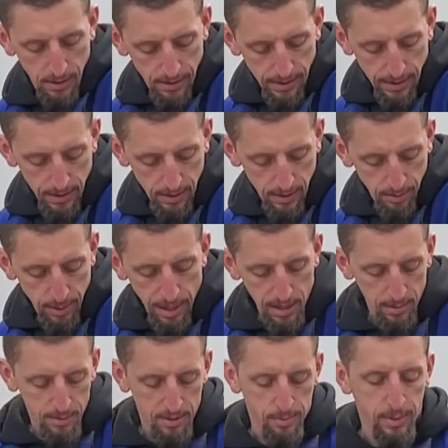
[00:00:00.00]
Down at the
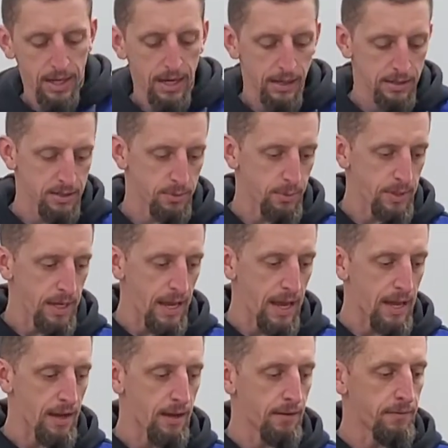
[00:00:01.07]
bottom of the box, we
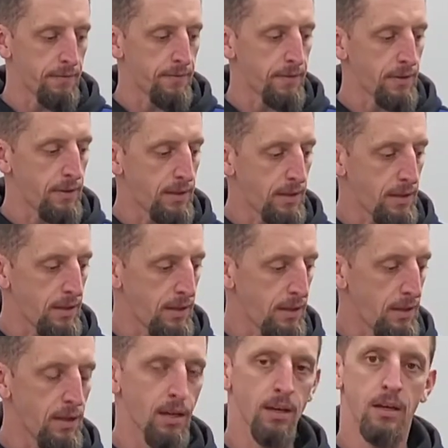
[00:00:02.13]
have
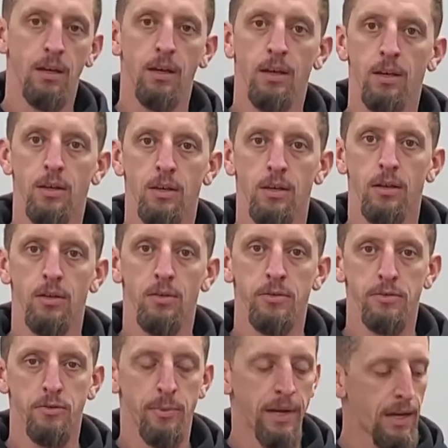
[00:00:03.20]
the
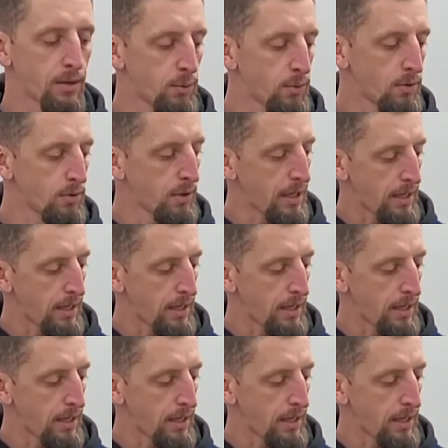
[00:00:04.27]
user manual.